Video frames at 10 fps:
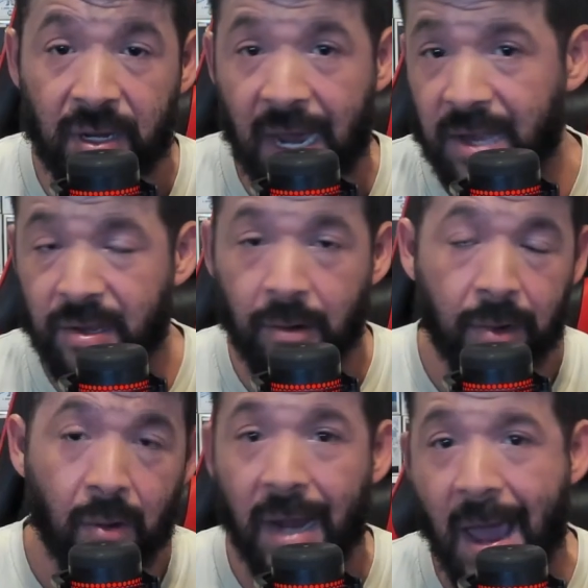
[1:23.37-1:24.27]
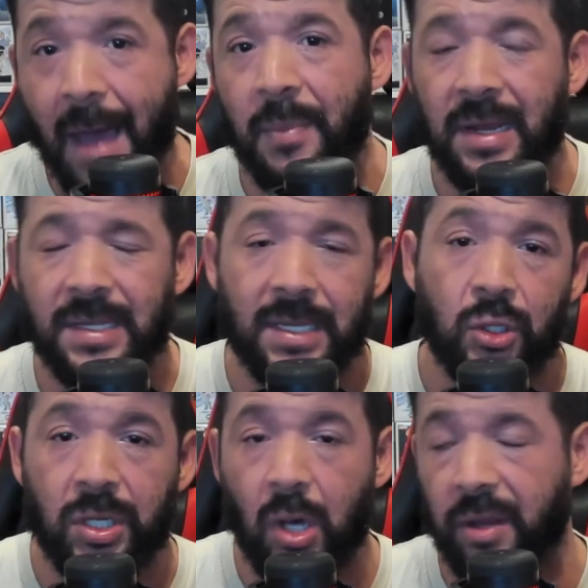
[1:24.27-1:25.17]
guys don't know what happened,
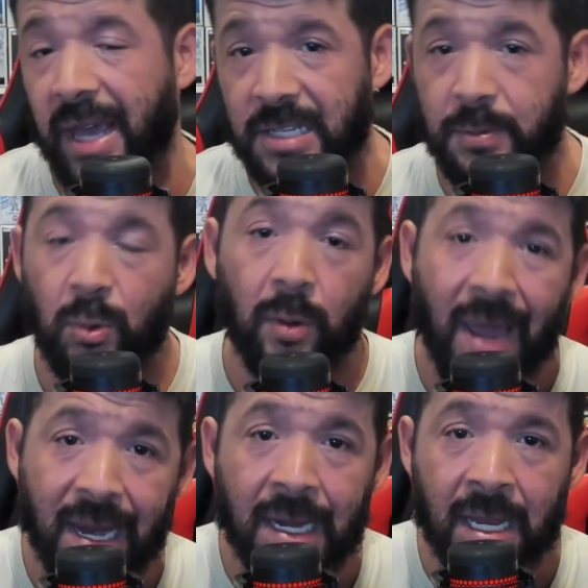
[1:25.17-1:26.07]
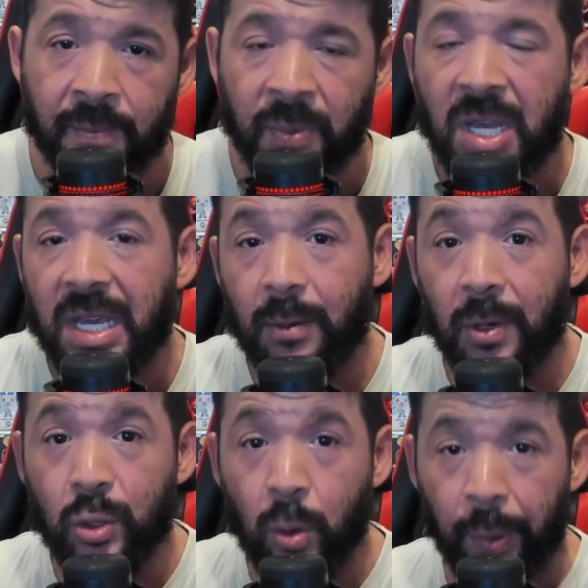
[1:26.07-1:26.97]
essentially all the X-Men were begging him. He
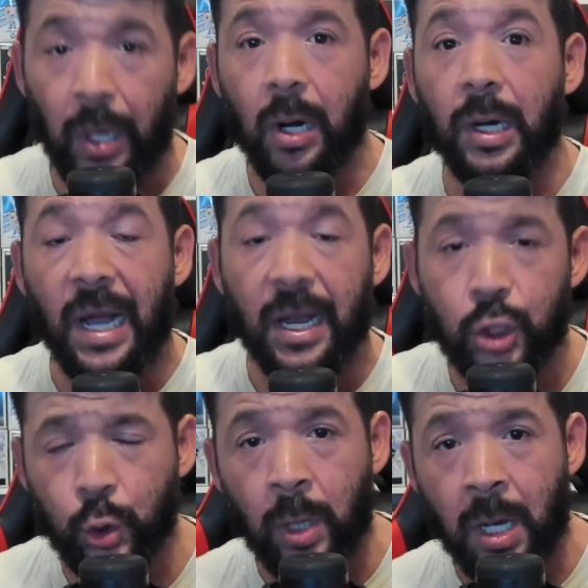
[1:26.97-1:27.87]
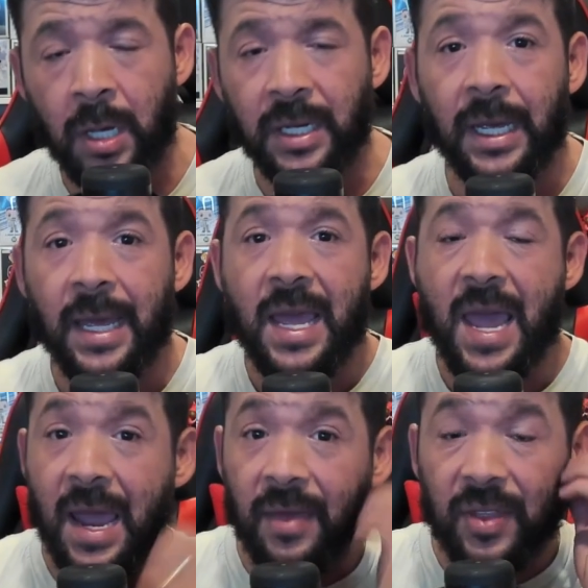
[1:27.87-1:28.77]
went to a bar, got drunk,
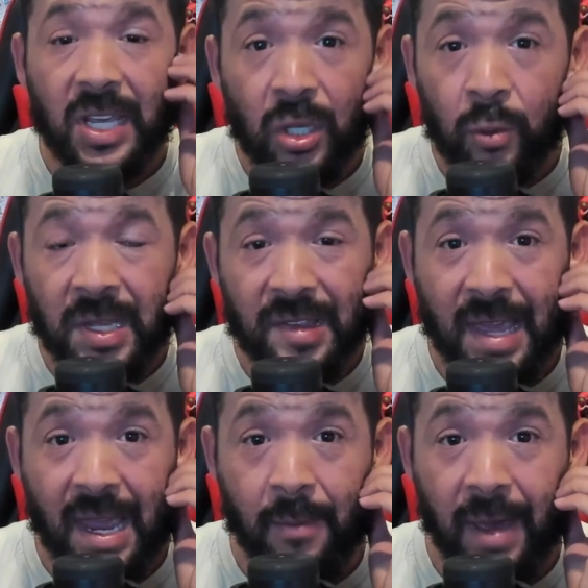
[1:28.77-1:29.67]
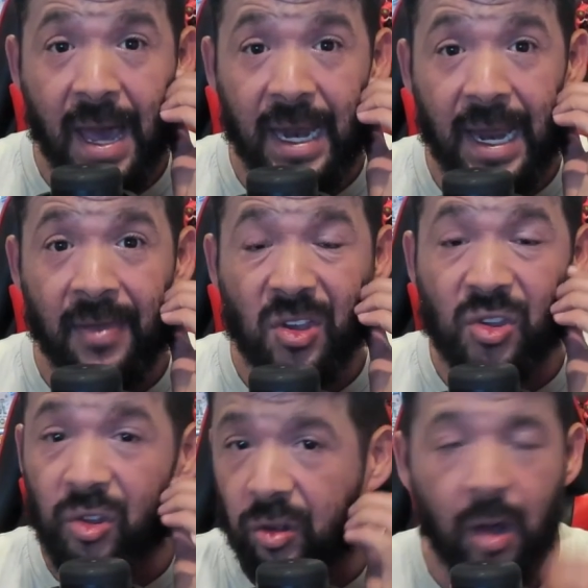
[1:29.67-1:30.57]
and the humans came back and they
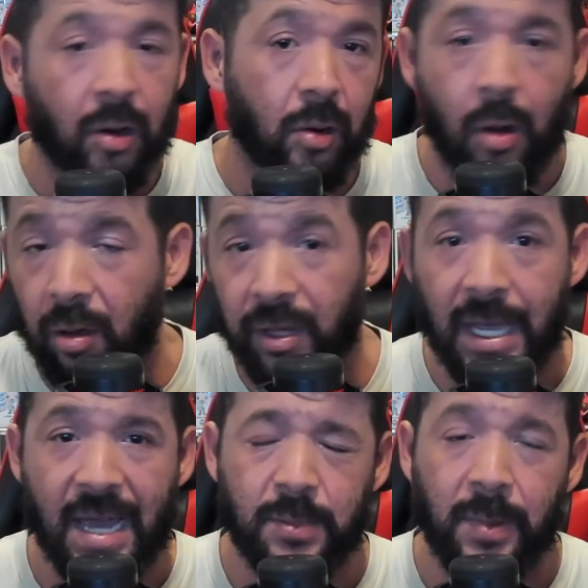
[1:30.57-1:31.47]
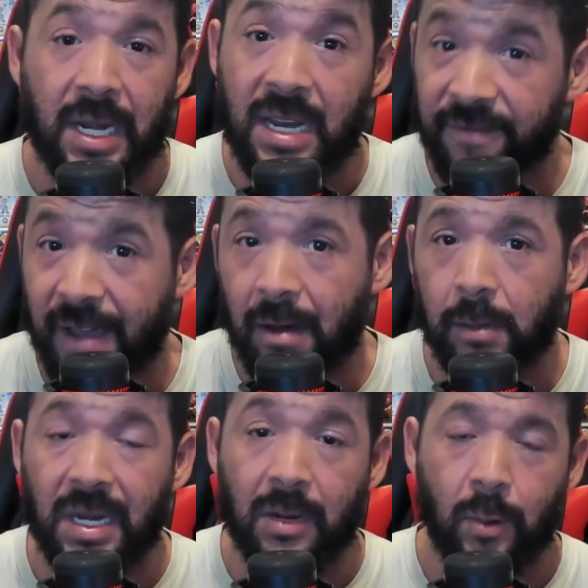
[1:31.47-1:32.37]
slaughtered all the X-Men. He found
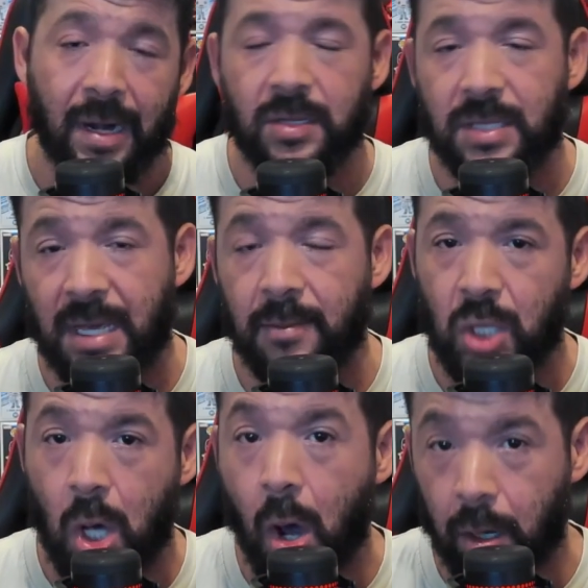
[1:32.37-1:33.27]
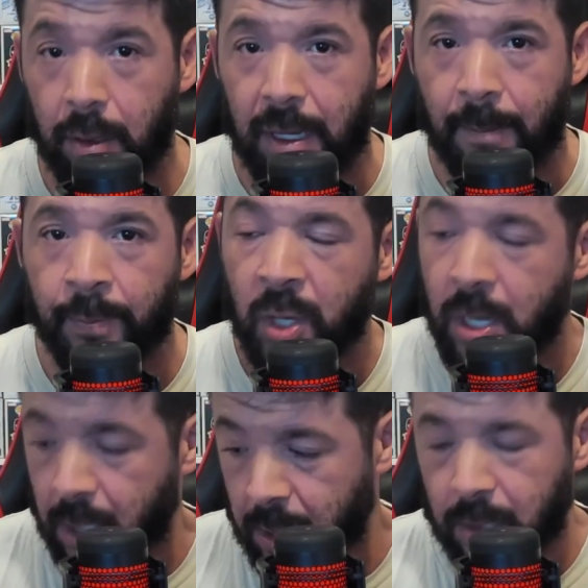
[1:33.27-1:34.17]
them and he wears them to honor them.
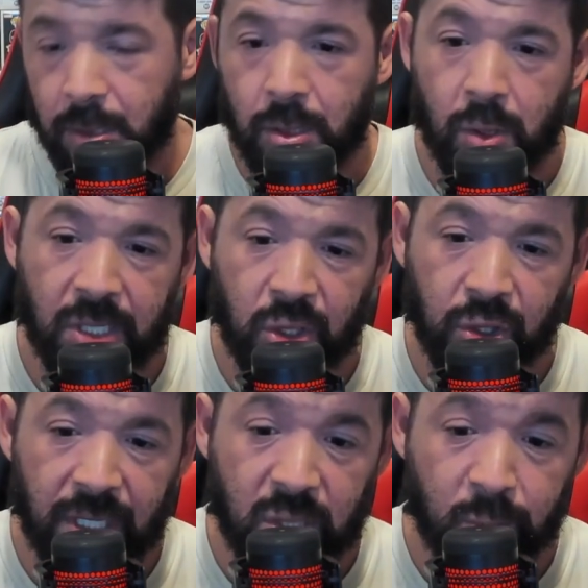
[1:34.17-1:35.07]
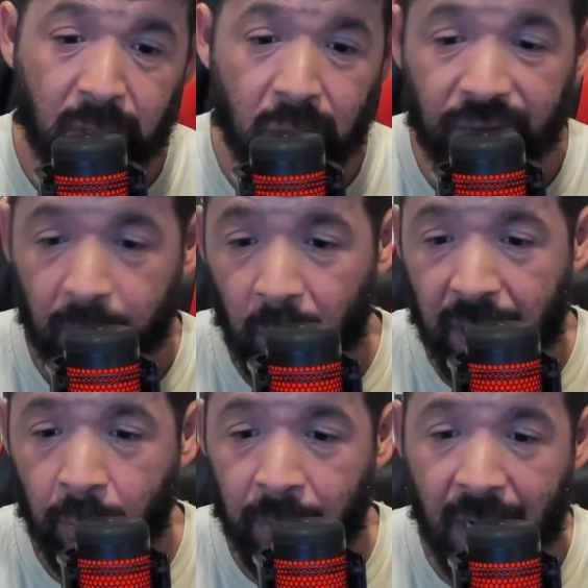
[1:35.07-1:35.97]
So essentially it's pretty much from
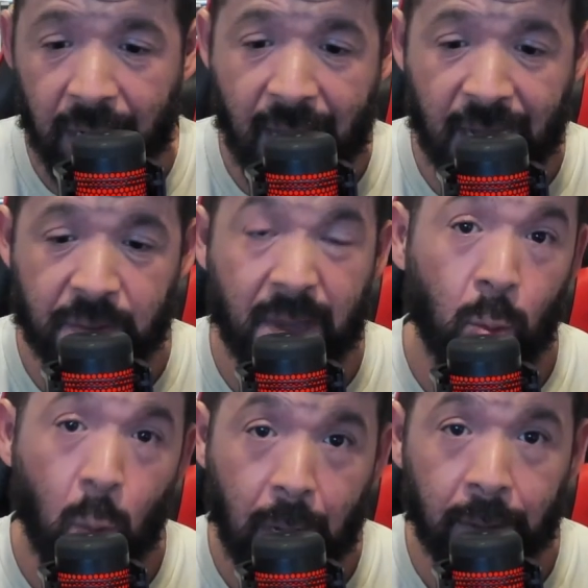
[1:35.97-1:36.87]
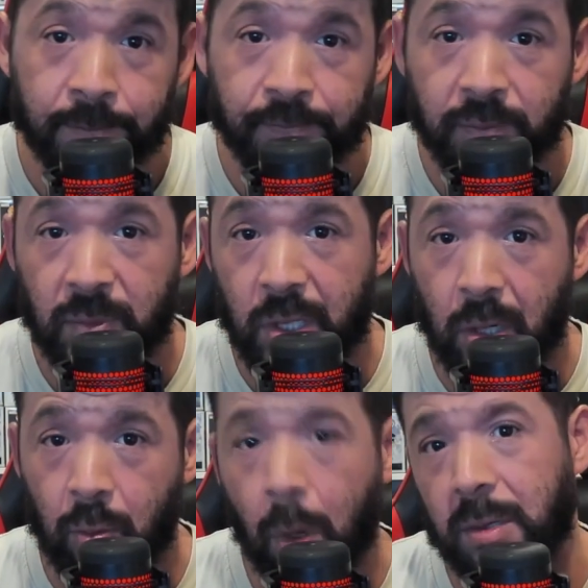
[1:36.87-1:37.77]
what we got in X-Men 1.
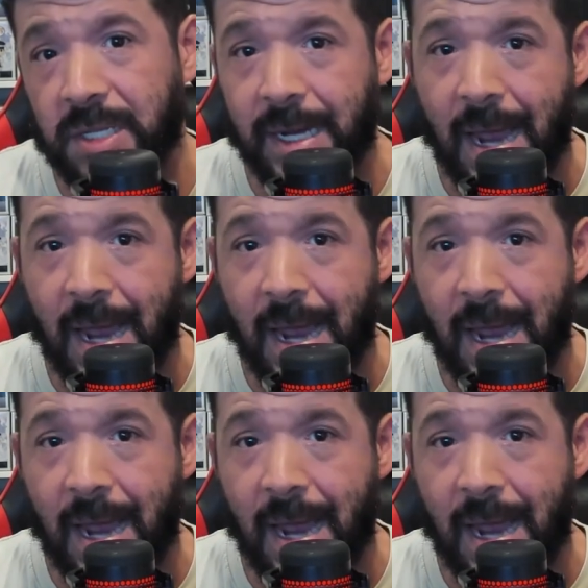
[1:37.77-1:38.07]
So what was going to